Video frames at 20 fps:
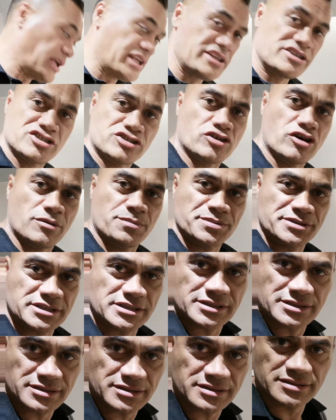bench
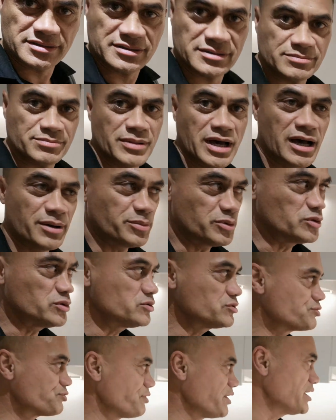tops, marble,
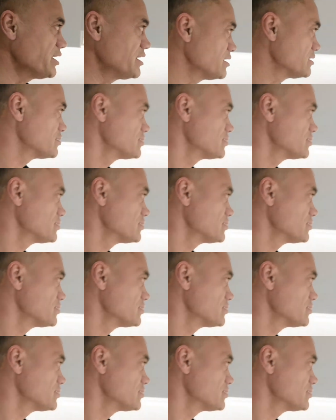granite.